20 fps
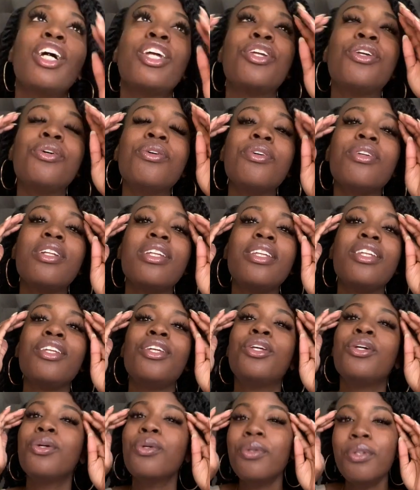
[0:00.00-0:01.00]
You,
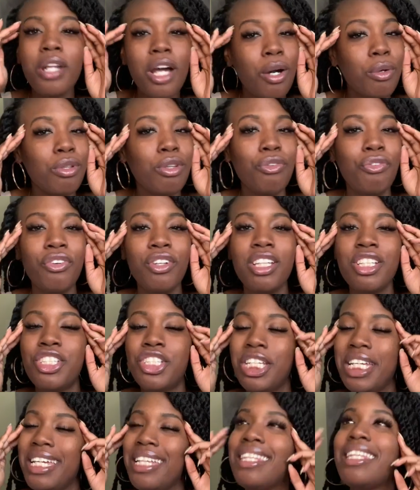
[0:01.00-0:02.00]
you know you full of
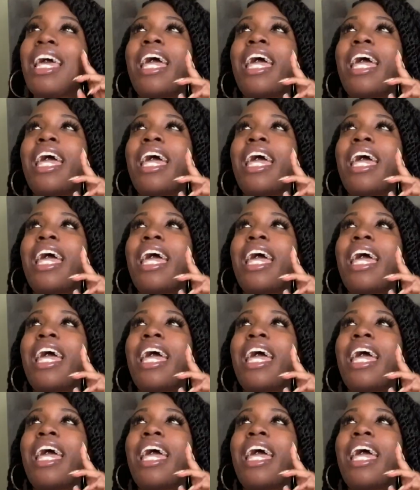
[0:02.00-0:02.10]
shit.